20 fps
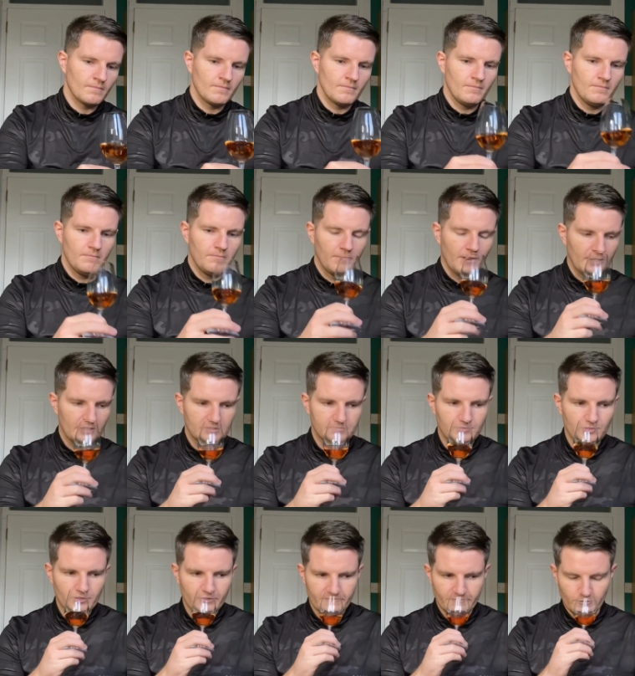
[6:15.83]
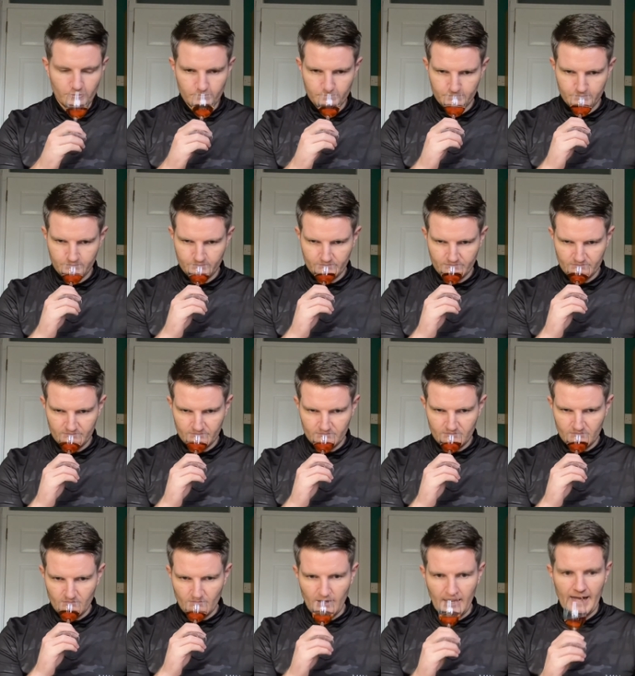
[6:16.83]
But it's beautiful.
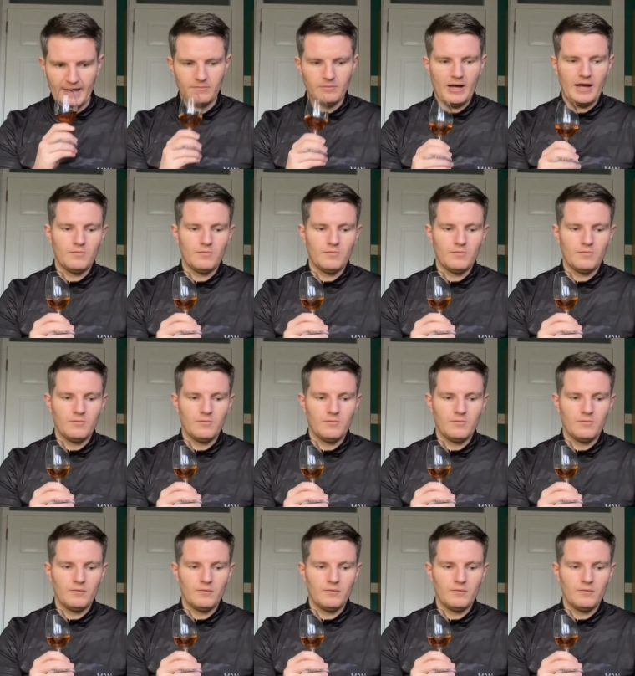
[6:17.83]
I